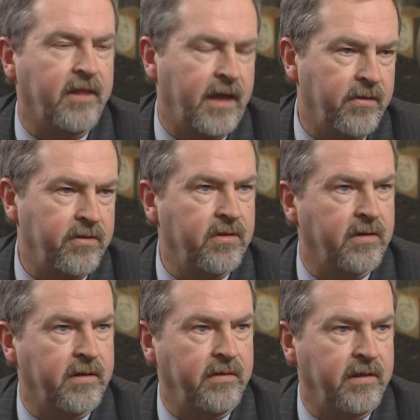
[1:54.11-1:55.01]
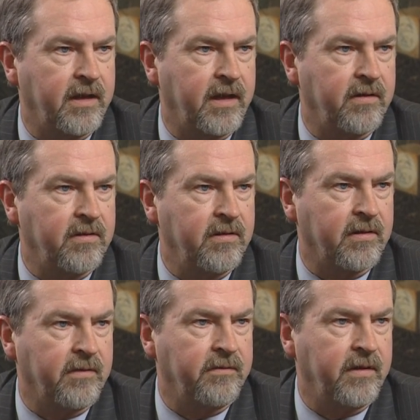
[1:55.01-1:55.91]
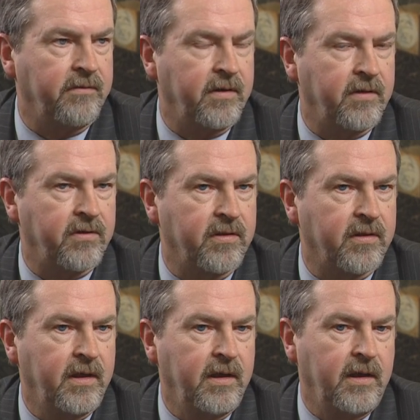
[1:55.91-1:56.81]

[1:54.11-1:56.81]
literally thousands of nurses.